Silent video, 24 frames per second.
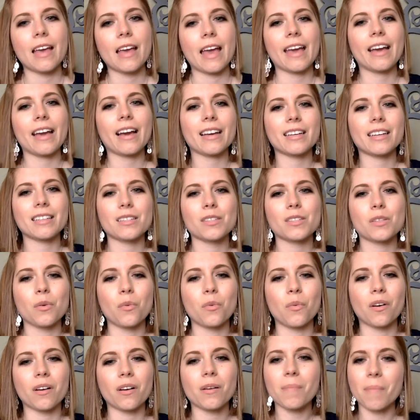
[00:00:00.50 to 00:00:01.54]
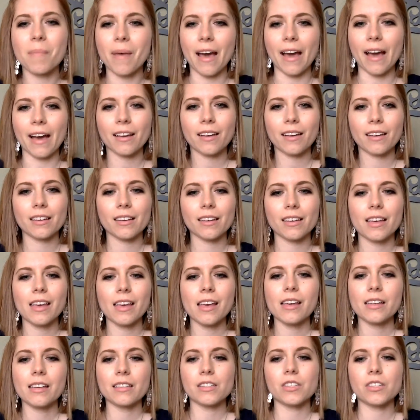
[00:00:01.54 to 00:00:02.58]
Hey guys, welcome back.
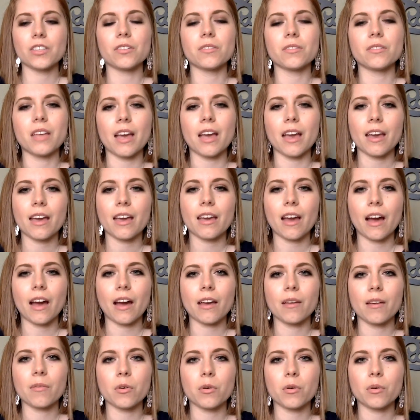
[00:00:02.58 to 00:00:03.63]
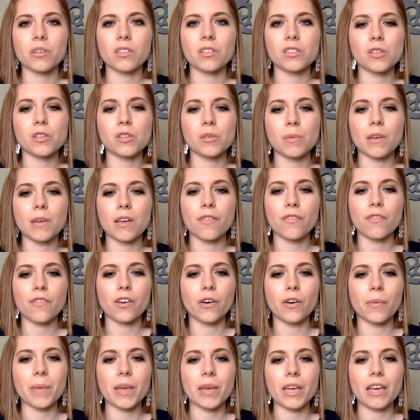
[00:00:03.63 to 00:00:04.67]
Today I am going to be
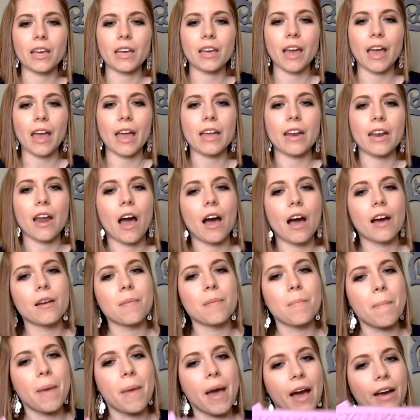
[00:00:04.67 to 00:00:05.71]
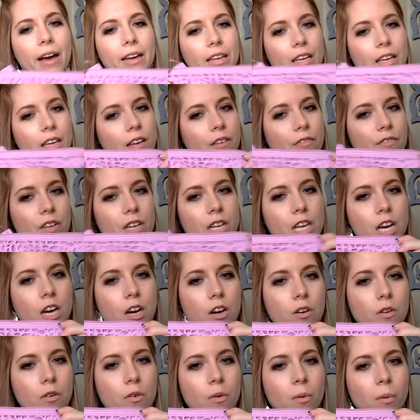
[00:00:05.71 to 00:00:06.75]
filming an unbagging
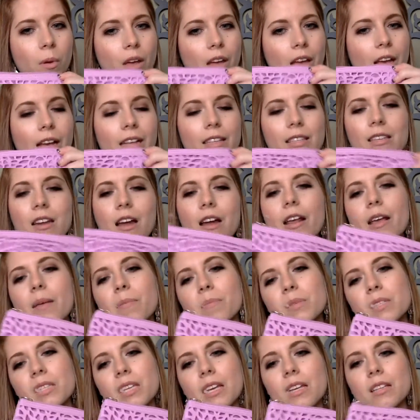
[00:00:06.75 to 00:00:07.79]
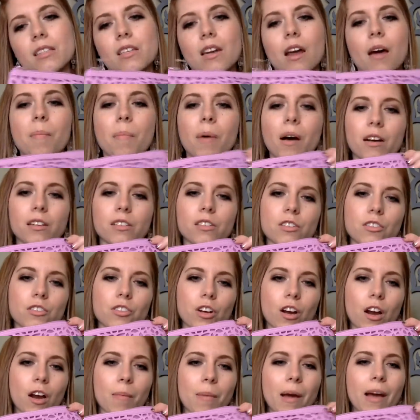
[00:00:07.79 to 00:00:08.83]
video. It's not Ipsy, it's not
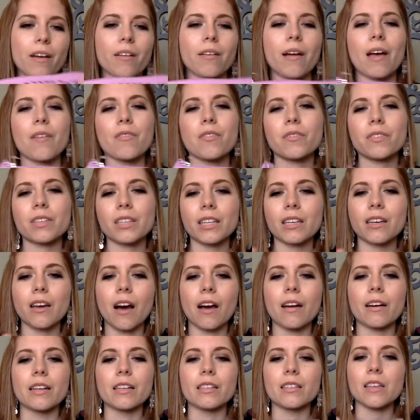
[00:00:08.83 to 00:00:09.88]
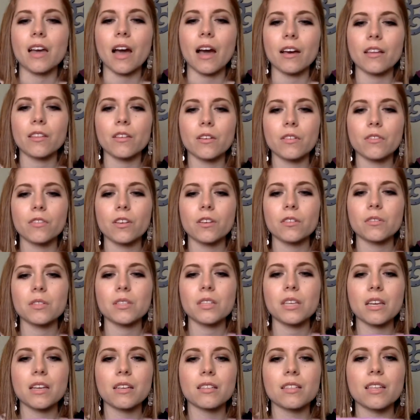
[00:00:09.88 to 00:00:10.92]
BoxyCharm. Haven't really gone into either of those
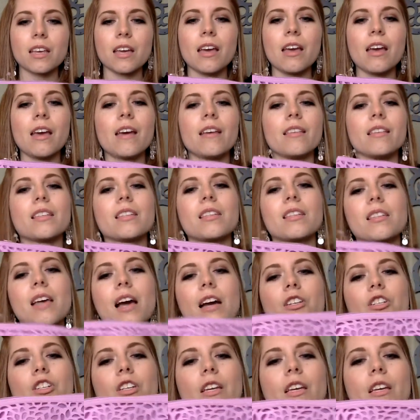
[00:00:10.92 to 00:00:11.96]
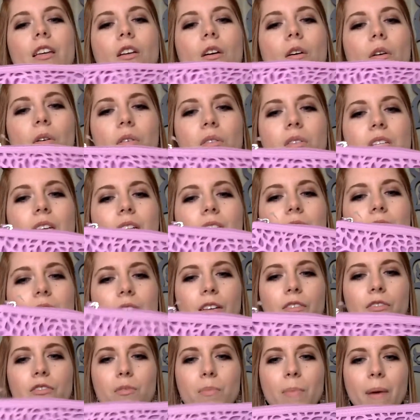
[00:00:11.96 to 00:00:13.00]
things. This is actually an Ulta
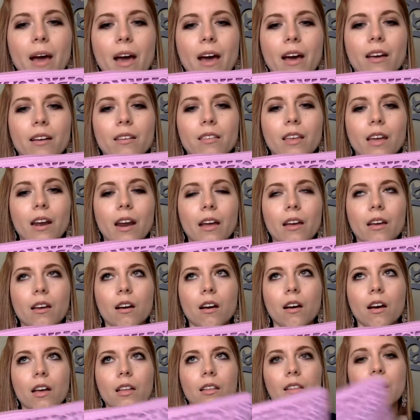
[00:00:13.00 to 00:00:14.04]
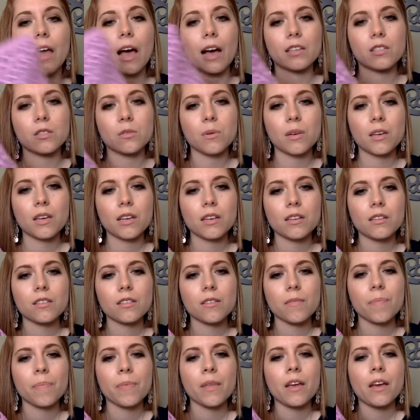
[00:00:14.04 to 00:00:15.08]
gift bag that I got last weekend.
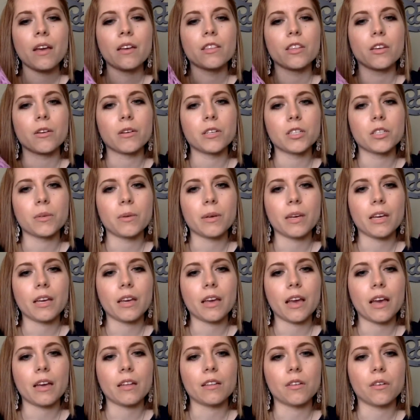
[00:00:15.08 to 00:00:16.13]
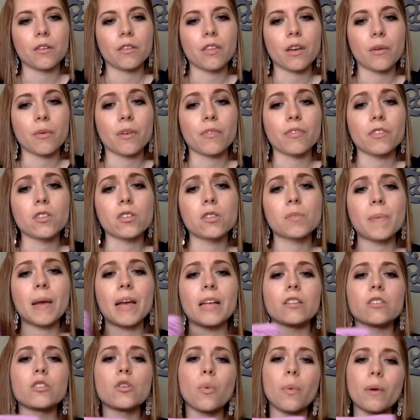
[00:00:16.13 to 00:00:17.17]
They're doing a little thing where if you
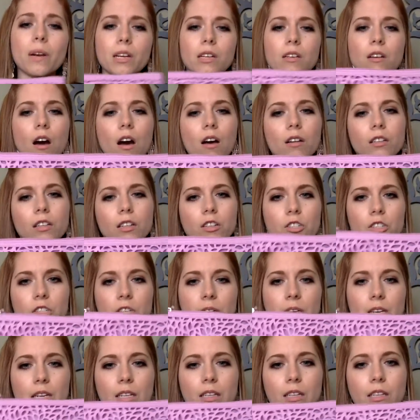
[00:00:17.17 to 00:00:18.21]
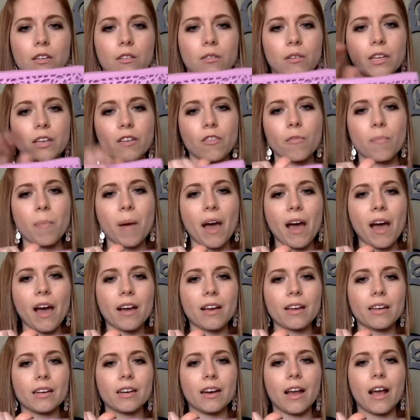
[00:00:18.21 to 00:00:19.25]
spend $20, you get a little gift
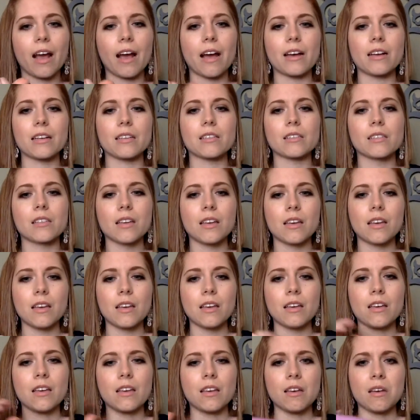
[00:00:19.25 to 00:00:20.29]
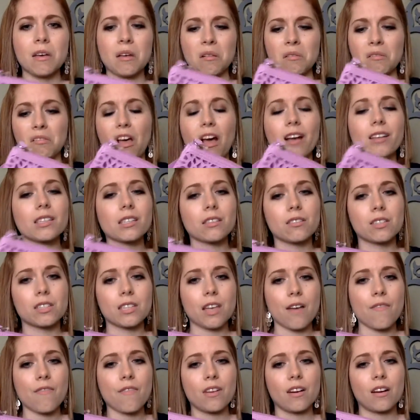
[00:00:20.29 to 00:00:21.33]
bag, and it has lots of
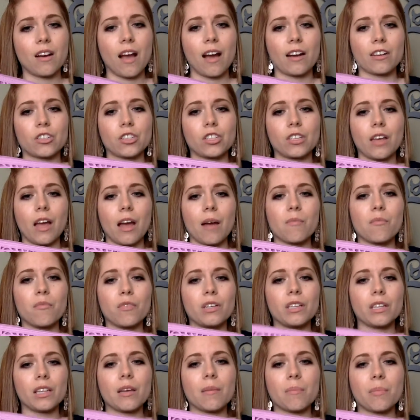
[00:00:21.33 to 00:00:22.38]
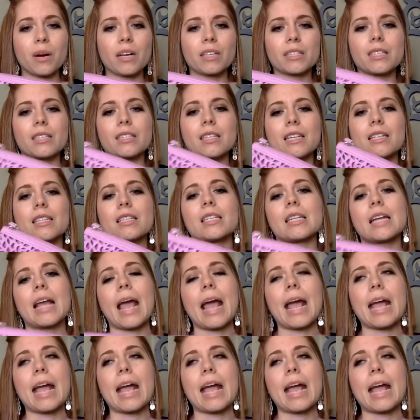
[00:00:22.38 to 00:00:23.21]
stuff in it actually. I'm really impressed. It said it's an